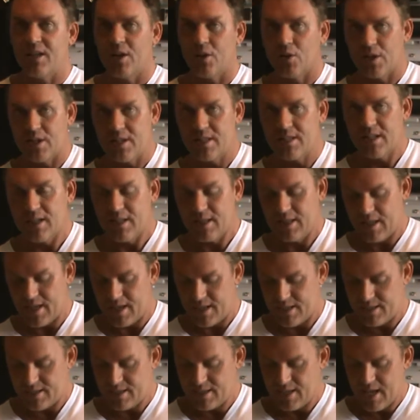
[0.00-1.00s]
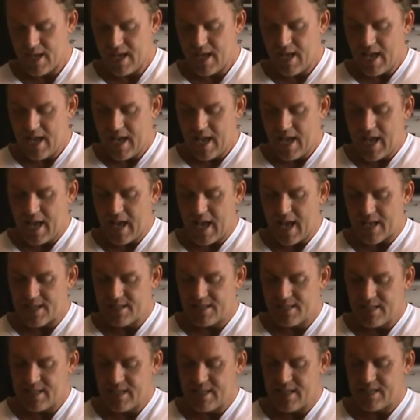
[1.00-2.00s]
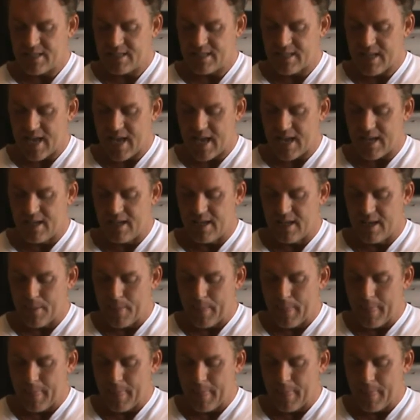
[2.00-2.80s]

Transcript: Now listen to this. As he said,